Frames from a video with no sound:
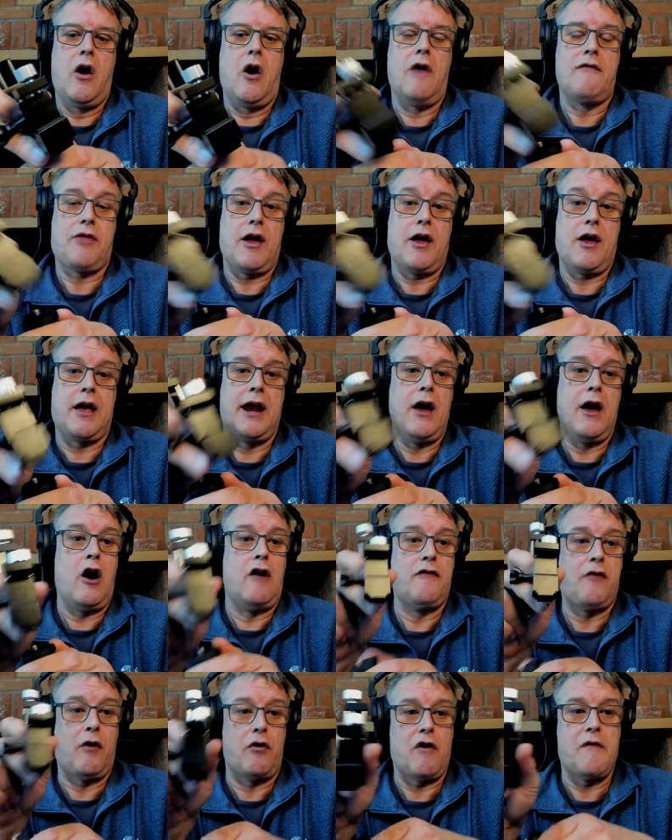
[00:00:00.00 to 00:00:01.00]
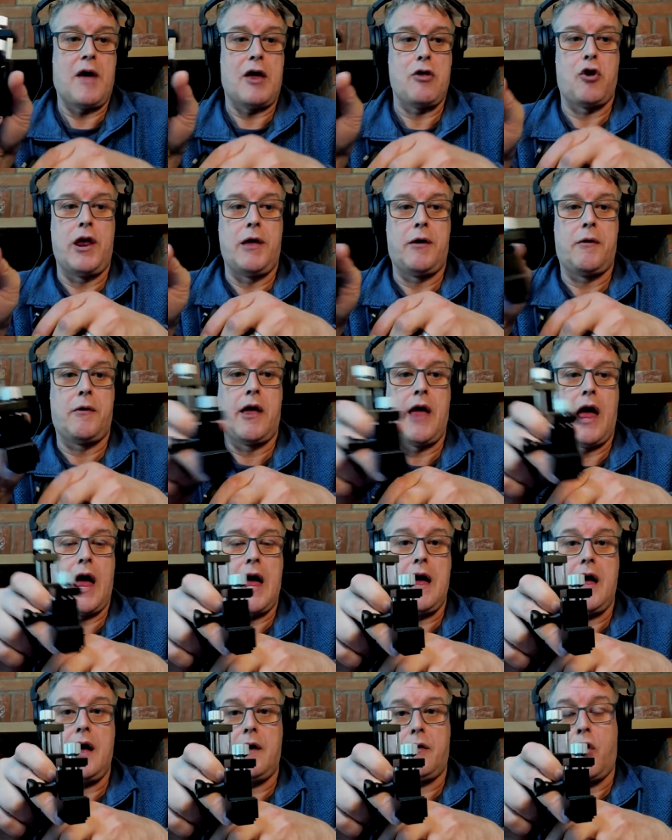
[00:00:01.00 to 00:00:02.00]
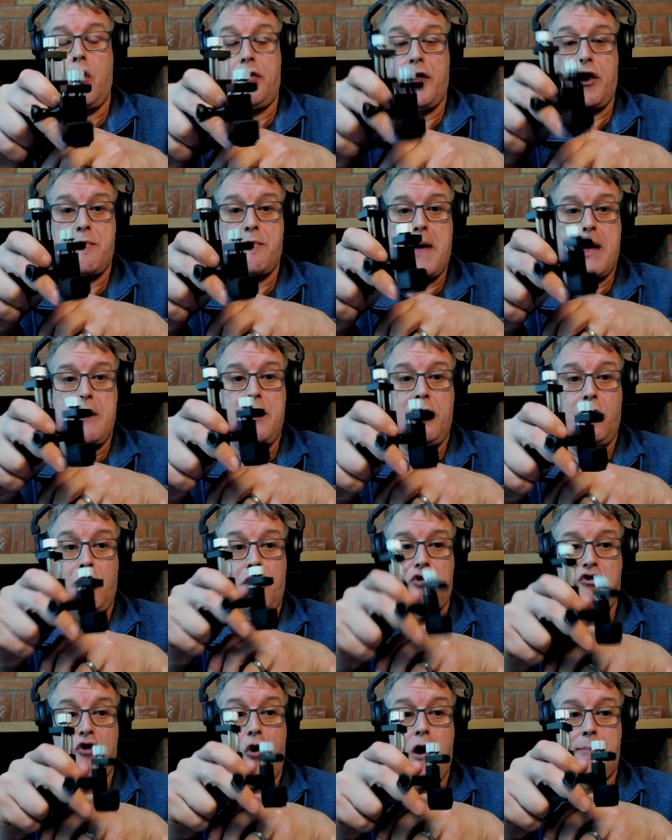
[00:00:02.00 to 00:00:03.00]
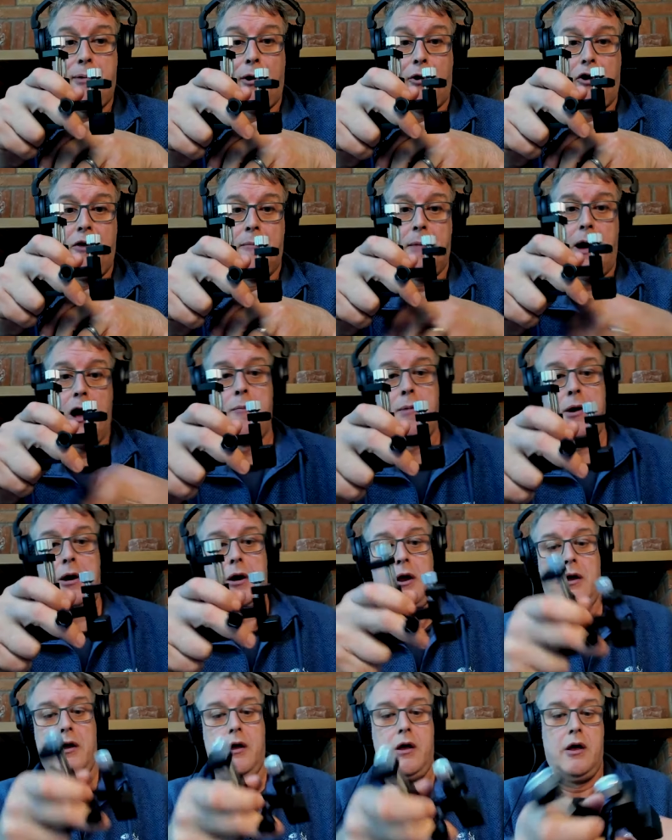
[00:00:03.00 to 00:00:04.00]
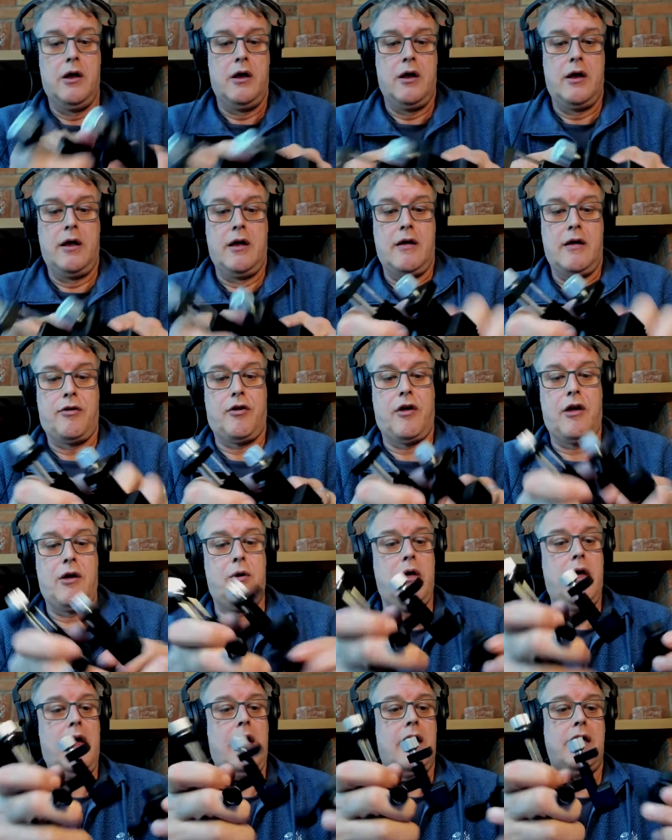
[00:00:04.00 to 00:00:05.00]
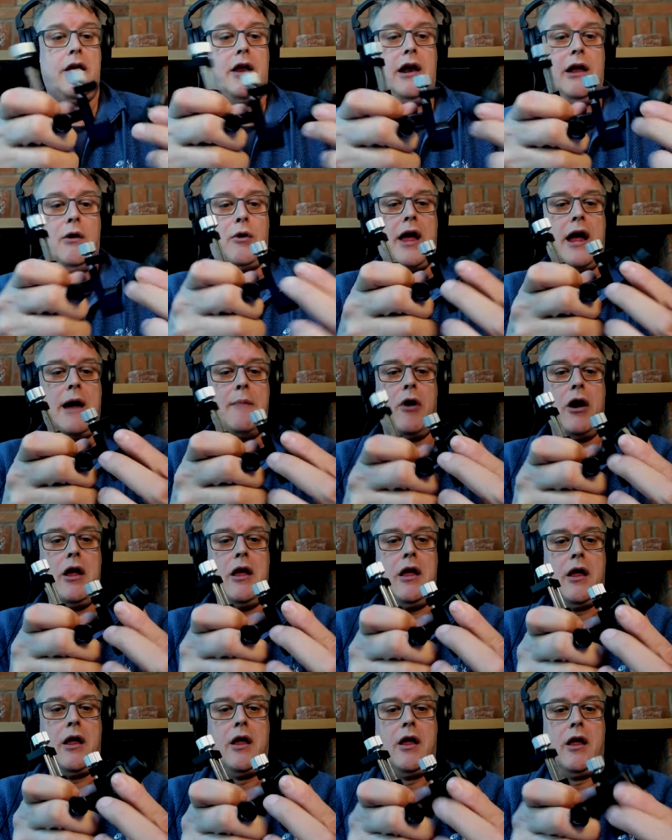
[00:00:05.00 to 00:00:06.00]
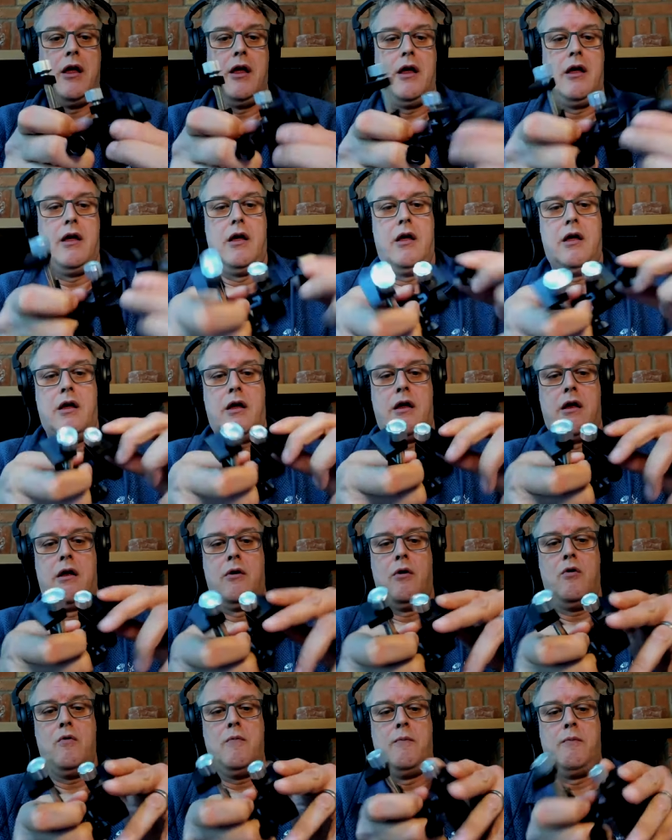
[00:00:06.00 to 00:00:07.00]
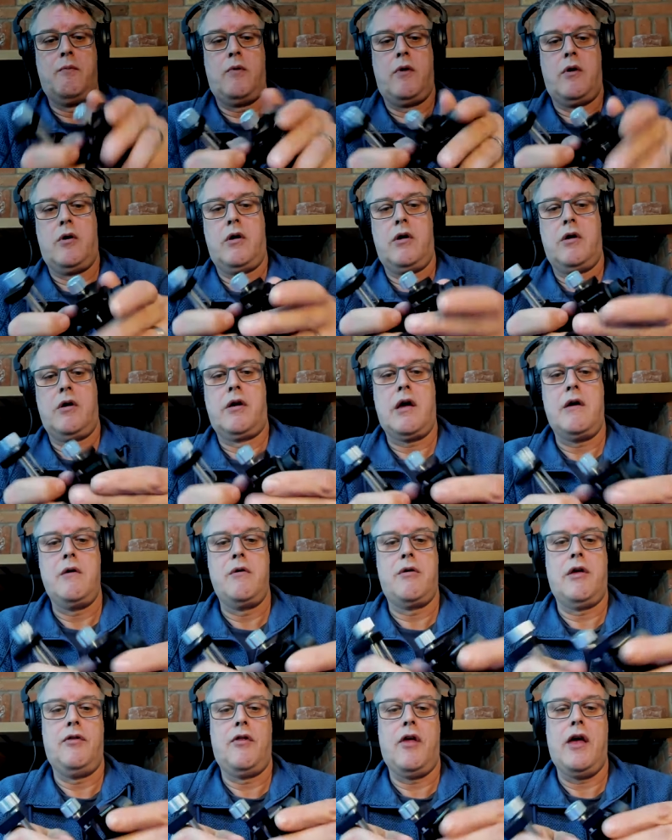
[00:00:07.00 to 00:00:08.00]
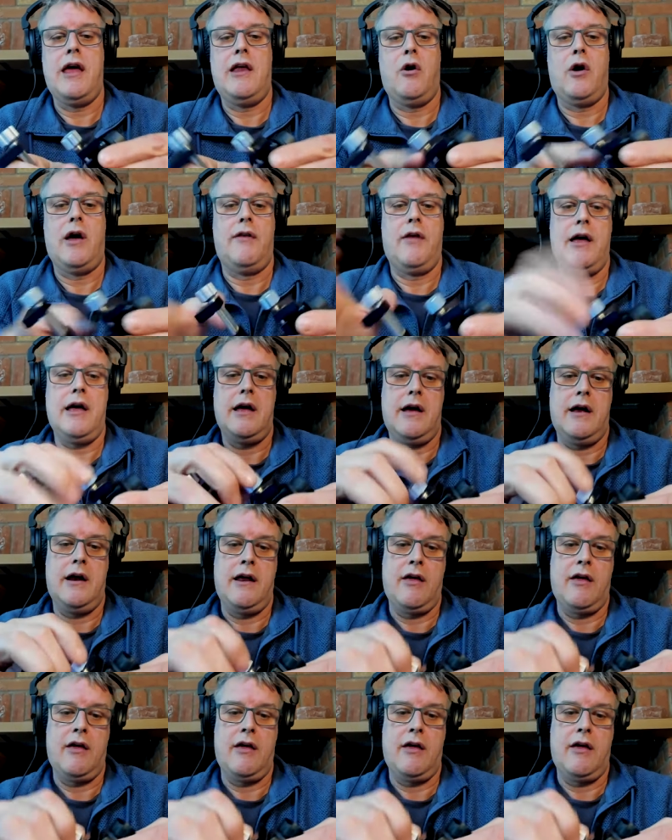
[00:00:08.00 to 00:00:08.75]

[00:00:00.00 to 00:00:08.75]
I've taken it off because I've actually uh, got this mounted on the tripod at the moment. So yeah, your little camera oh, goes in there like that.